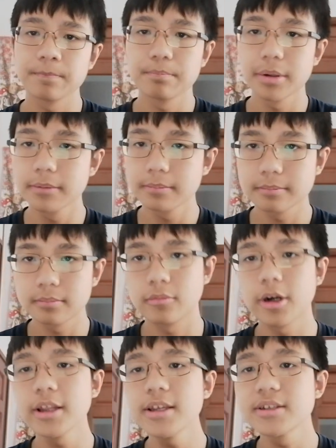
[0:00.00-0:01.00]
But
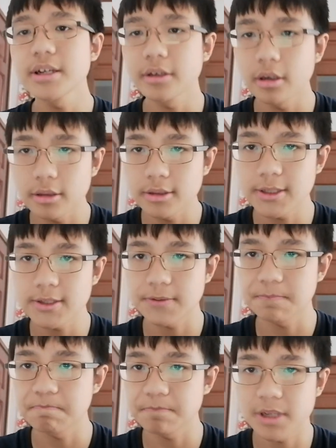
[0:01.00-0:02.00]
where do these technologies
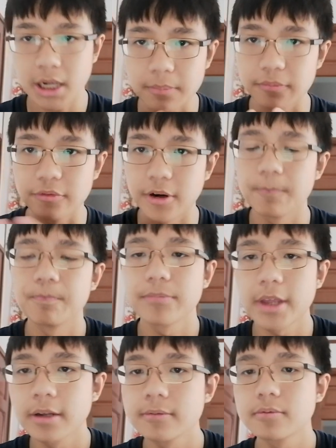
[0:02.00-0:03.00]
come from,
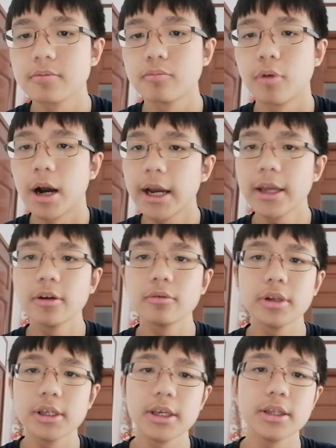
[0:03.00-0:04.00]
and why do
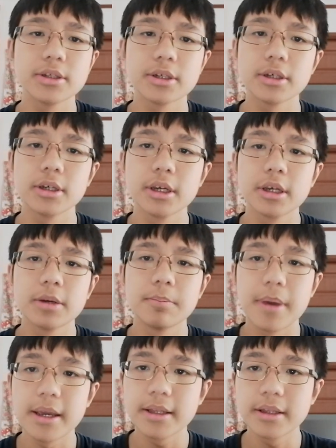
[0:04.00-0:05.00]
we need to
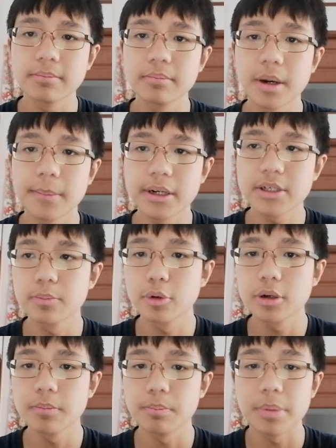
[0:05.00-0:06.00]
make them a much
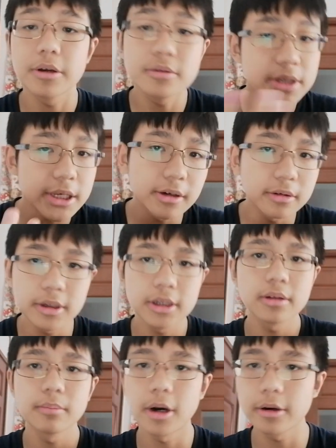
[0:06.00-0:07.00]
more bigger deal in
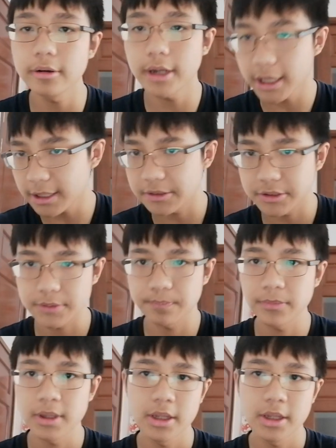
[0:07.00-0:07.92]
the modern age?